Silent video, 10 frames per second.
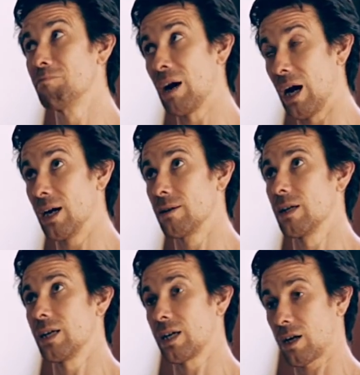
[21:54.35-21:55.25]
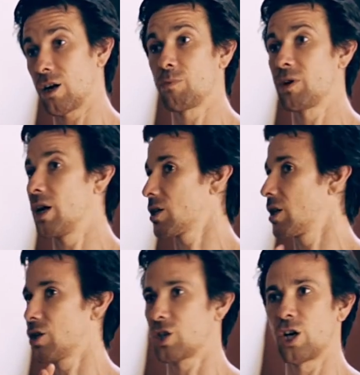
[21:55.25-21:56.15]
But in Karna
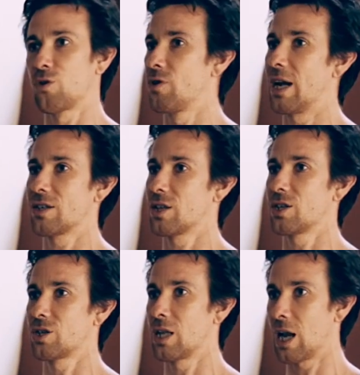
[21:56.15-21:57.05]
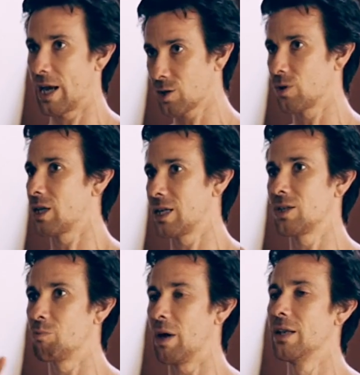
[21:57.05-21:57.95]
Pidasana, there's total relaxation of the legs when the
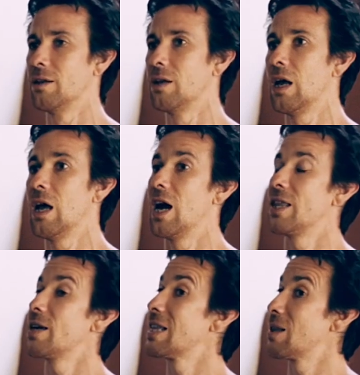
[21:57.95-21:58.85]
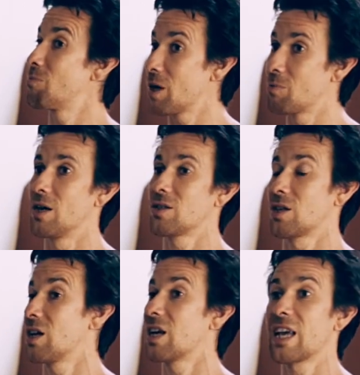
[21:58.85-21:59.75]
knees are bent. And then in the
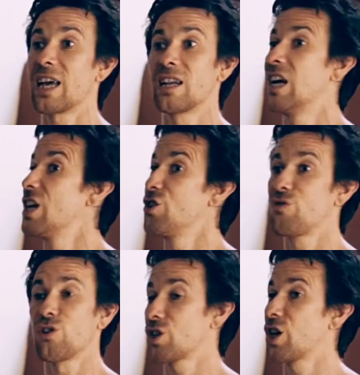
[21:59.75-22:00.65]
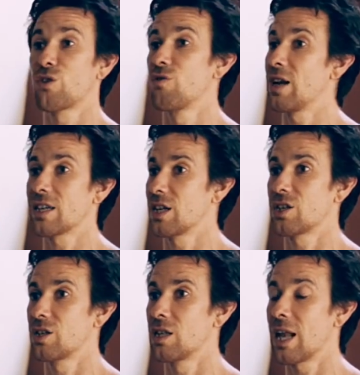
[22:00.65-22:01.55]
Padmasana, again, you've got total
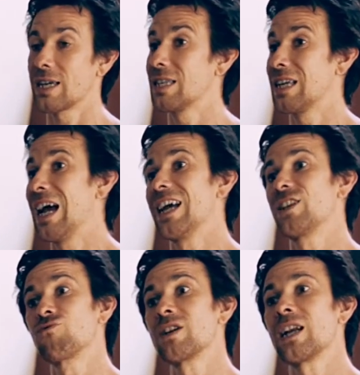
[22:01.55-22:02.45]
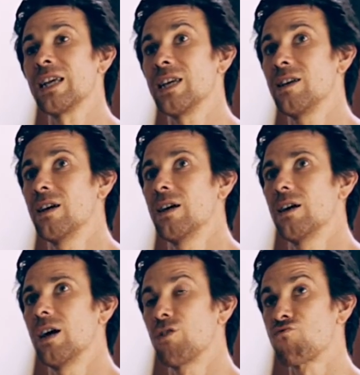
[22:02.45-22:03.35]
relaxation of the legs. It's really
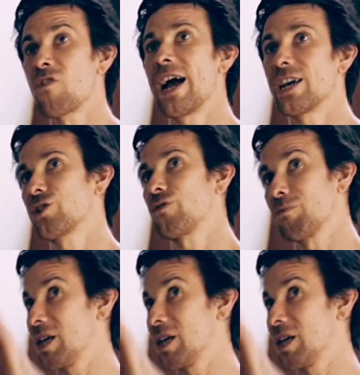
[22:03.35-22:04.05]
a rest from